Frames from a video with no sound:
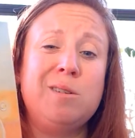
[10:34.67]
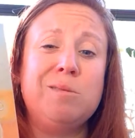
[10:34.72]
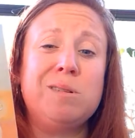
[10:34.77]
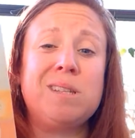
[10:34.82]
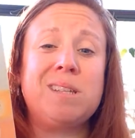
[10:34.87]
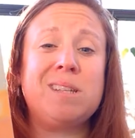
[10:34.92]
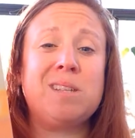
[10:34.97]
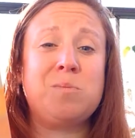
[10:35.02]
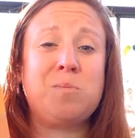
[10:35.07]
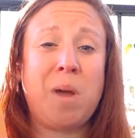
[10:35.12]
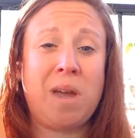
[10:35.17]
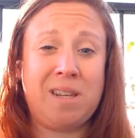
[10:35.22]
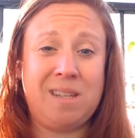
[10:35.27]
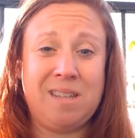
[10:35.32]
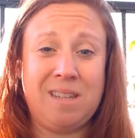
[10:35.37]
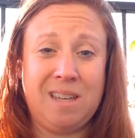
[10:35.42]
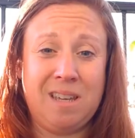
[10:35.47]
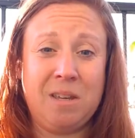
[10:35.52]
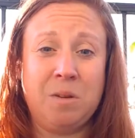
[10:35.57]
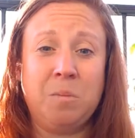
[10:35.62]
was
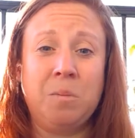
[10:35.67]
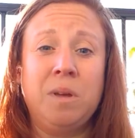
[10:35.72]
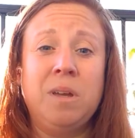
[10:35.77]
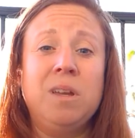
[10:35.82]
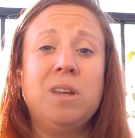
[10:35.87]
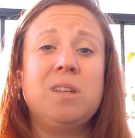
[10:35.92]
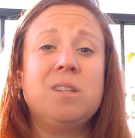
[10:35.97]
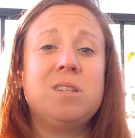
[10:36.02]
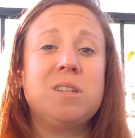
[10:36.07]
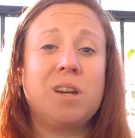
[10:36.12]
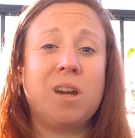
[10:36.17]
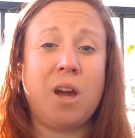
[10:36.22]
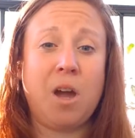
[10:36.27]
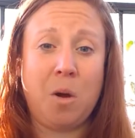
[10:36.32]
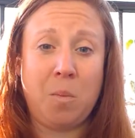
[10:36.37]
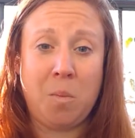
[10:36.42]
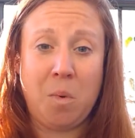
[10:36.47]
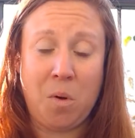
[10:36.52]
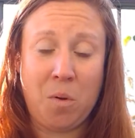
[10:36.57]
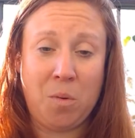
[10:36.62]
expecting him to
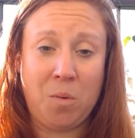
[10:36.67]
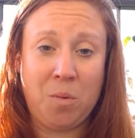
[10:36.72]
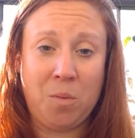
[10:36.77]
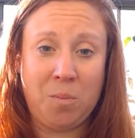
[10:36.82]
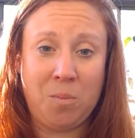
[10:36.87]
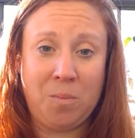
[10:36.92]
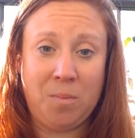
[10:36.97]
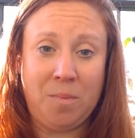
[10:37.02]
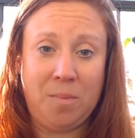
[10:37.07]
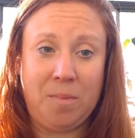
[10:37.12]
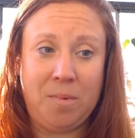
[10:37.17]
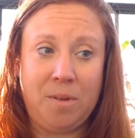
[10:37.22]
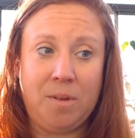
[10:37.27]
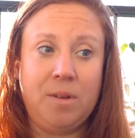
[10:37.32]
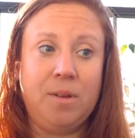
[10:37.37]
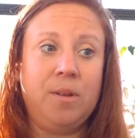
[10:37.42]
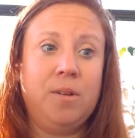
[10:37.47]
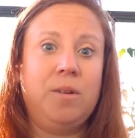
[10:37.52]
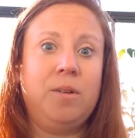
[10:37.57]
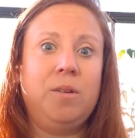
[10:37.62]
come home
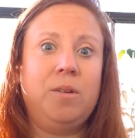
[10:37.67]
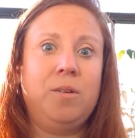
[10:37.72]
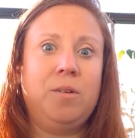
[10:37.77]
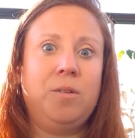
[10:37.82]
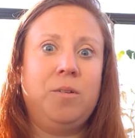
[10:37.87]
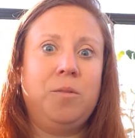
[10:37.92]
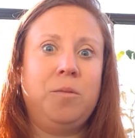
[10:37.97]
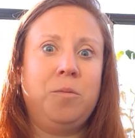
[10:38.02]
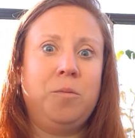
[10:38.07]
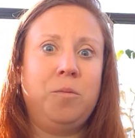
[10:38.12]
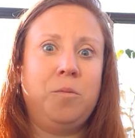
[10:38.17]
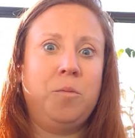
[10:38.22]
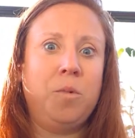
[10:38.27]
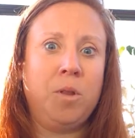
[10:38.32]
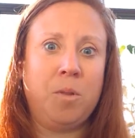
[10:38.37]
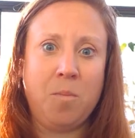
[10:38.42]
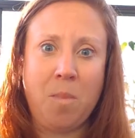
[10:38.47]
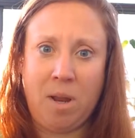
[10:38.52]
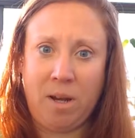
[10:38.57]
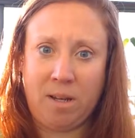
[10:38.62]
with
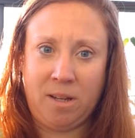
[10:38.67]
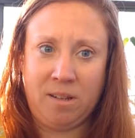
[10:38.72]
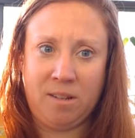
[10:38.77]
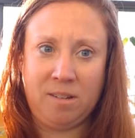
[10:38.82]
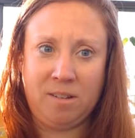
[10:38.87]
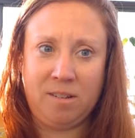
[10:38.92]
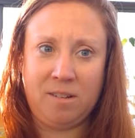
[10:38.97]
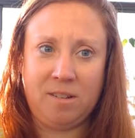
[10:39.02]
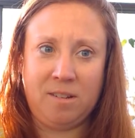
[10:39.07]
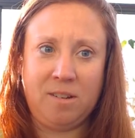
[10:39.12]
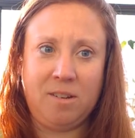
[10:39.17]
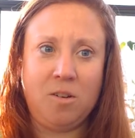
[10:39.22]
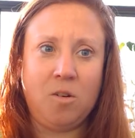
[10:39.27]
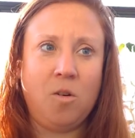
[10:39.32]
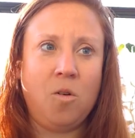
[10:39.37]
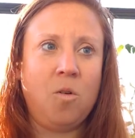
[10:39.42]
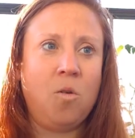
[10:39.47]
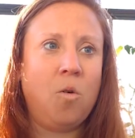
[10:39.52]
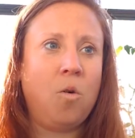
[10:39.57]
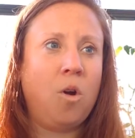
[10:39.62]
money
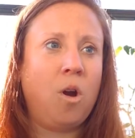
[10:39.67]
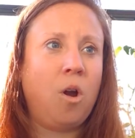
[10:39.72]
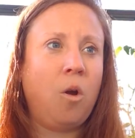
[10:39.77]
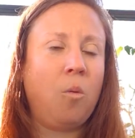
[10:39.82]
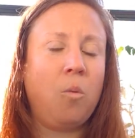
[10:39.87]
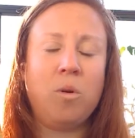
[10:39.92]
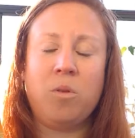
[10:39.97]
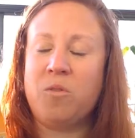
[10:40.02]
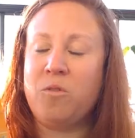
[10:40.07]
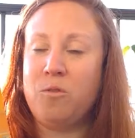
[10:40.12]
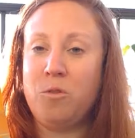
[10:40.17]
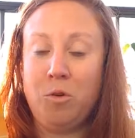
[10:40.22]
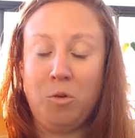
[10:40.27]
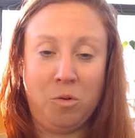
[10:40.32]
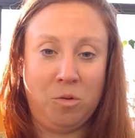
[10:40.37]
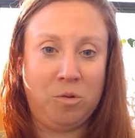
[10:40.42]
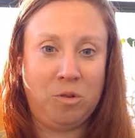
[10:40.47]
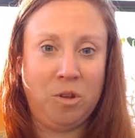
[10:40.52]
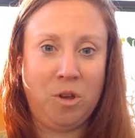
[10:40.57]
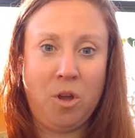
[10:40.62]
or with
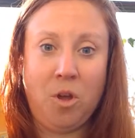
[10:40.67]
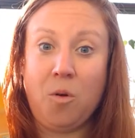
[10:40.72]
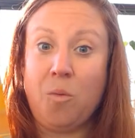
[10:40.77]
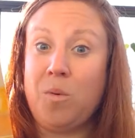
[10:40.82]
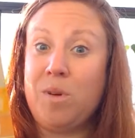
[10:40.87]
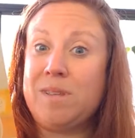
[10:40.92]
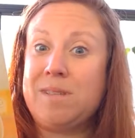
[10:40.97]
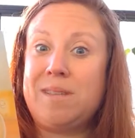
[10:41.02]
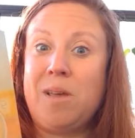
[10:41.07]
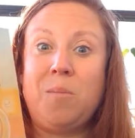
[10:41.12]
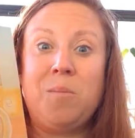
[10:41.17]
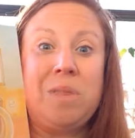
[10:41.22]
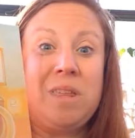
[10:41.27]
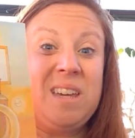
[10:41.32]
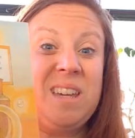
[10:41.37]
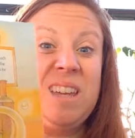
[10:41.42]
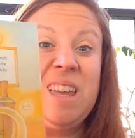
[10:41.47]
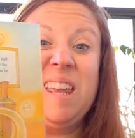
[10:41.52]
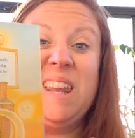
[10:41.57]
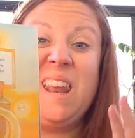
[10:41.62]
food, with
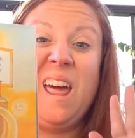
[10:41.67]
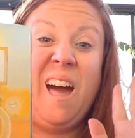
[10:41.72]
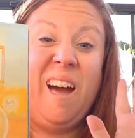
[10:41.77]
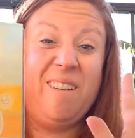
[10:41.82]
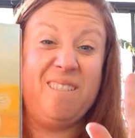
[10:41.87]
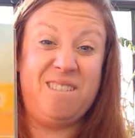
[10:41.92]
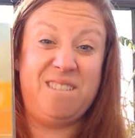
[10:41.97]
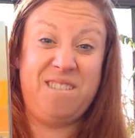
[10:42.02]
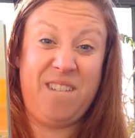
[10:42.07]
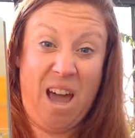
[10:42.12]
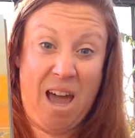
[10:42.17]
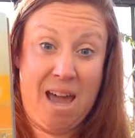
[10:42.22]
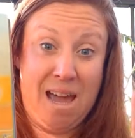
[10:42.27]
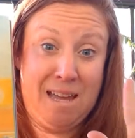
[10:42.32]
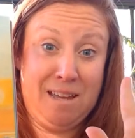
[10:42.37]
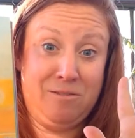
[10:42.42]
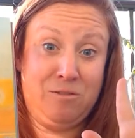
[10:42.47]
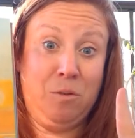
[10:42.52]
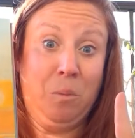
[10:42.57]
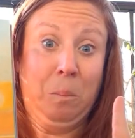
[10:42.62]
something, not
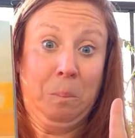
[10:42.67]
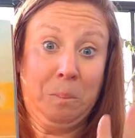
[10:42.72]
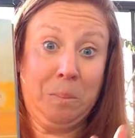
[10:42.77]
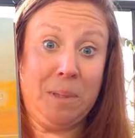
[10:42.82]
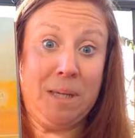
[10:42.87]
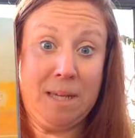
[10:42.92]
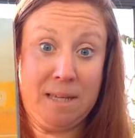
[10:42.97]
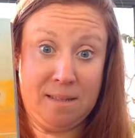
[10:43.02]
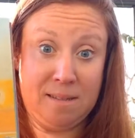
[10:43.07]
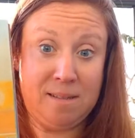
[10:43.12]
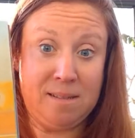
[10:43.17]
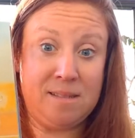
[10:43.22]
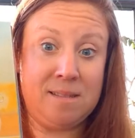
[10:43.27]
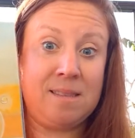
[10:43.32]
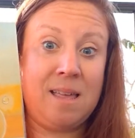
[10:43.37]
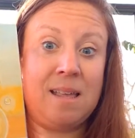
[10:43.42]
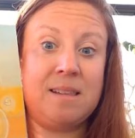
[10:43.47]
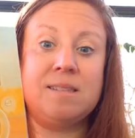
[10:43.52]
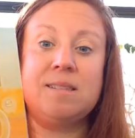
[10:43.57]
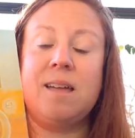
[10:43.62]
5 beans.
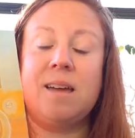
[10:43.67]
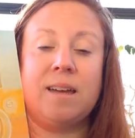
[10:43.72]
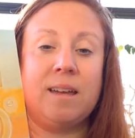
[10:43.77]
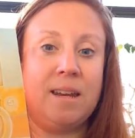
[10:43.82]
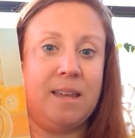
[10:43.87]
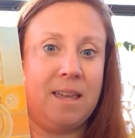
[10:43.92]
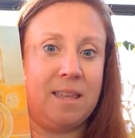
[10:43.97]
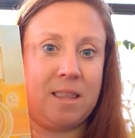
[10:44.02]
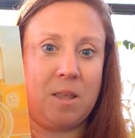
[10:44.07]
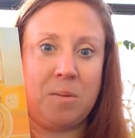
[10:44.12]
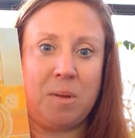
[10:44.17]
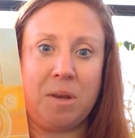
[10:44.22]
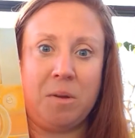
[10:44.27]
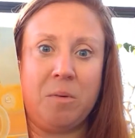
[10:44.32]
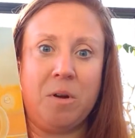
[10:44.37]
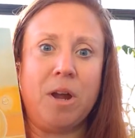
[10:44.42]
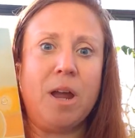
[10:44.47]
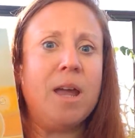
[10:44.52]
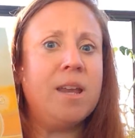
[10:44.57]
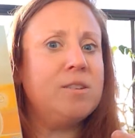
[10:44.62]
That's not going to get them
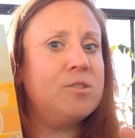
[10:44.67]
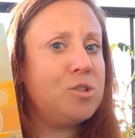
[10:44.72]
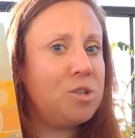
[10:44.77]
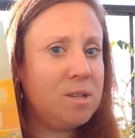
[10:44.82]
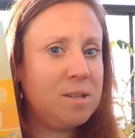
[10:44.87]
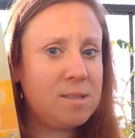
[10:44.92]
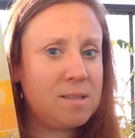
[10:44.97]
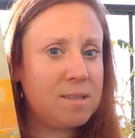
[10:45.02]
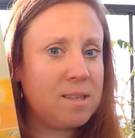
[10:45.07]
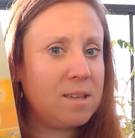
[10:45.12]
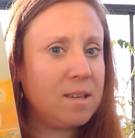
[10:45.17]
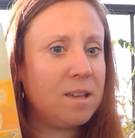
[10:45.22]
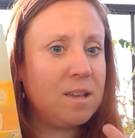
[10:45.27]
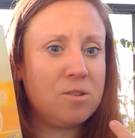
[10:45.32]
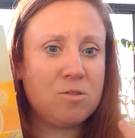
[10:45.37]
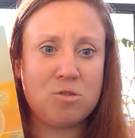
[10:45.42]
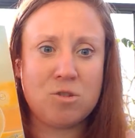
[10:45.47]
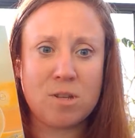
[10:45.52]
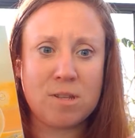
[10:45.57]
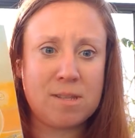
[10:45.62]
anywhere. And she's
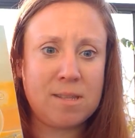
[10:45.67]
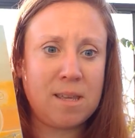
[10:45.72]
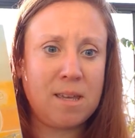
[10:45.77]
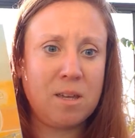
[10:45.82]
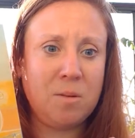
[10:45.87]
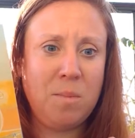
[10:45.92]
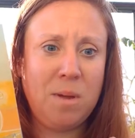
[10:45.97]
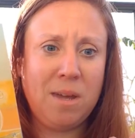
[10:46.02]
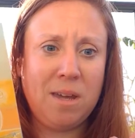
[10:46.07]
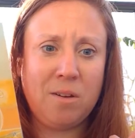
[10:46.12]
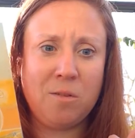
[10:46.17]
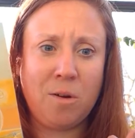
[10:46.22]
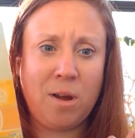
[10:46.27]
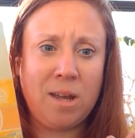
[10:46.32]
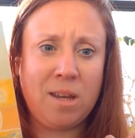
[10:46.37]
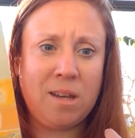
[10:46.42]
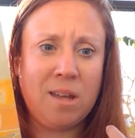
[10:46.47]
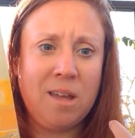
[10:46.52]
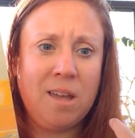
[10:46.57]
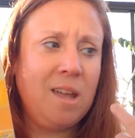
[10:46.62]
thinking just like me, right?
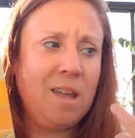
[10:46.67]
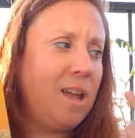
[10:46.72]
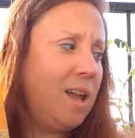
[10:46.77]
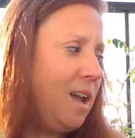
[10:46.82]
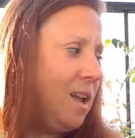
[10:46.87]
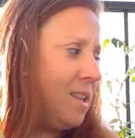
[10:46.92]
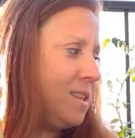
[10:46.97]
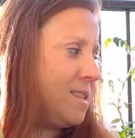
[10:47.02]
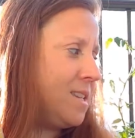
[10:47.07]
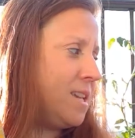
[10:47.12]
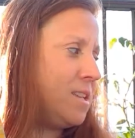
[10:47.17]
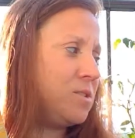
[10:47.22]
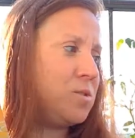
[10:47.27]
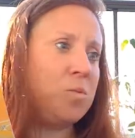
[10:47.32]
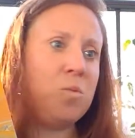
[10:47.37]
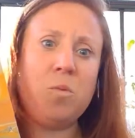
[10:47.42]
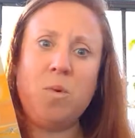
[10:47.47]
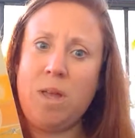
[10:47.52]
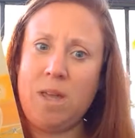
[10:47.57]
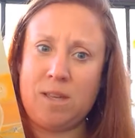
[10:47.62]
It takes
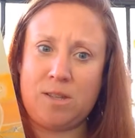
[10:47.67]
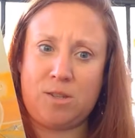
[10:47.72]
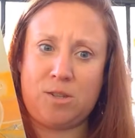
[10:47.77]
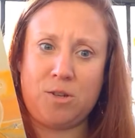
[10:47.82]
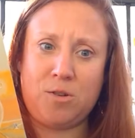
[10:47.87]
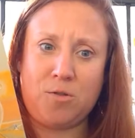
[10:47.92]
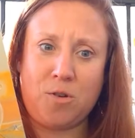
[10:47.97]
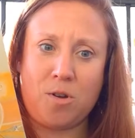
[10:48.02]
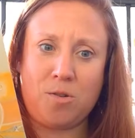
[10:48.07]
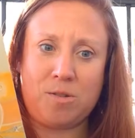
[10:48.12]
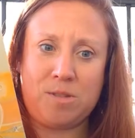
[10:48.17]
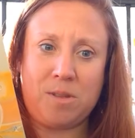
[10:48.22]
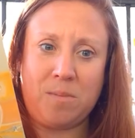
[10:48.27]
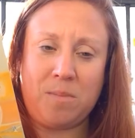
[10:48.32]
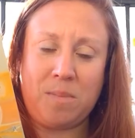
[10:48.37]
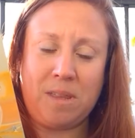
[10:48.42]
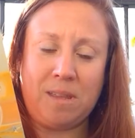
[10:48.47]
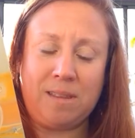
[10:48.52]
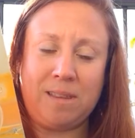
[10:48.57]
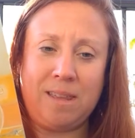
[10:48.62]
weeks to grow
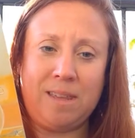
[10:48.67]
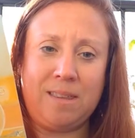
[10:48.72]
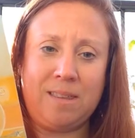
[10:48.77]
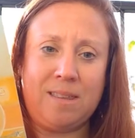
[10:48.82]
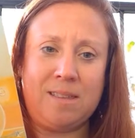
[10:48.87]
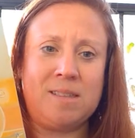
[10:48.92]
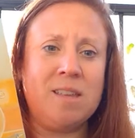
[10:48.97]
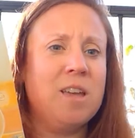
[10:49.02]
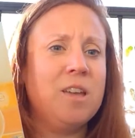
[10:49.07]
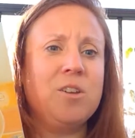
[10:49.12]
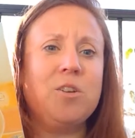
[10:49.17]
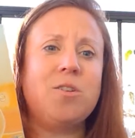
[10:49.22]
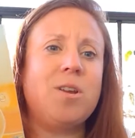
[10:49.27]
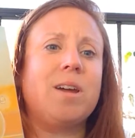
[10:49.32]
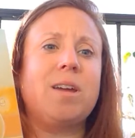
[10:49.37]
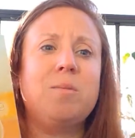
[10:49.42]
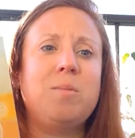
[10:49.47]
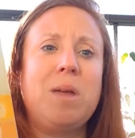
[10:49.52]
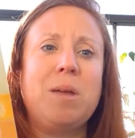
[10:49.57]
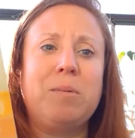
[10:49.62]
something like this. You're not
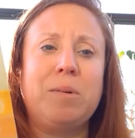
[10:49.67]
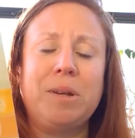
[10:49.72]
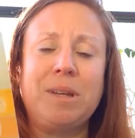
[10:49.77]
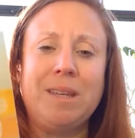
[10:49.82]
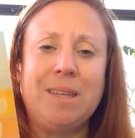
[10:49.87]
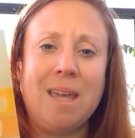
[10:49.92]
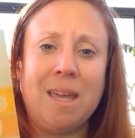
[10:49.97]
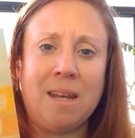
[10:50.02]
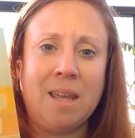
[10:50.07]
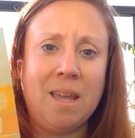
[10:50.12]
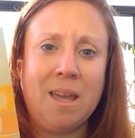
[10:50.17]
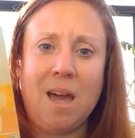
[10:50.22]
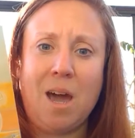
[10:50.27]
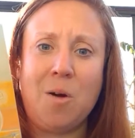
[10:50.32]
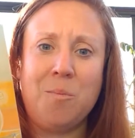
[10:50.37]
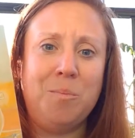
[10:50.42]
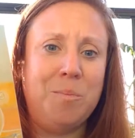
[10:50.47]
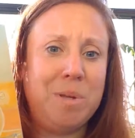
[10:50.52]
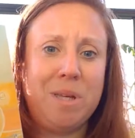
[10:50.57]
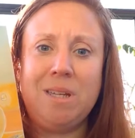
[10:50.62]
going to be able to get a
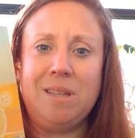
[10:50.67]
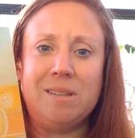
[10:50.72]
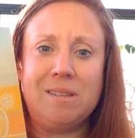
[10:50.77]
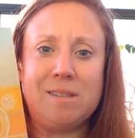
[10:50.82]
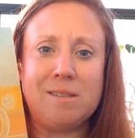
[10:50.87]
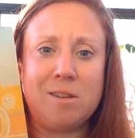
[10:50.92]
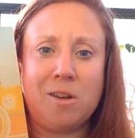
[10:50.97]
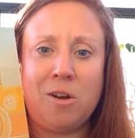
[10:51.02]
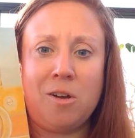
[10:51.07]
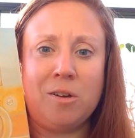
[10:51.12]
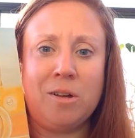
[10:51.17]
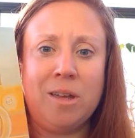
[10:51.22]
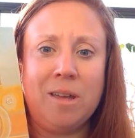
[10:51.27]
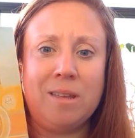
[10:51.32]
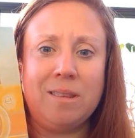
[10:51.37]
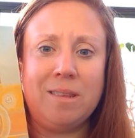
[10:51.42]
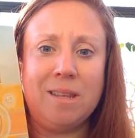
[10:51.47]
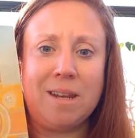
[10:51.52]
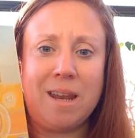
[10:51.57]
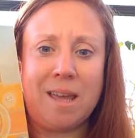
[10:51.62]
beanstalk
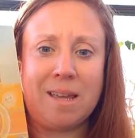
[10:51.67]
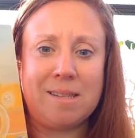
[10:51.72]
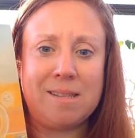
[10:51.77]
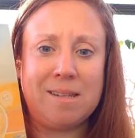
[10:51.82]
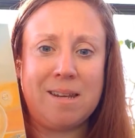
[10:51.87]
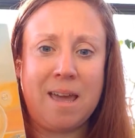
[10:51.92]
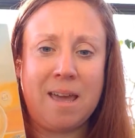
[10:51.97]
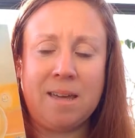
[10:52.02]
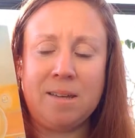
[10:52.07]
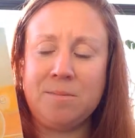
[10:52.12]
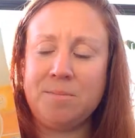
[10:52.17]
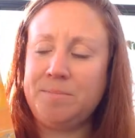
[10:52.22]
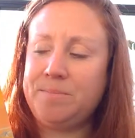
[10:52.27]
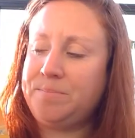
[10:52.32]
the next day.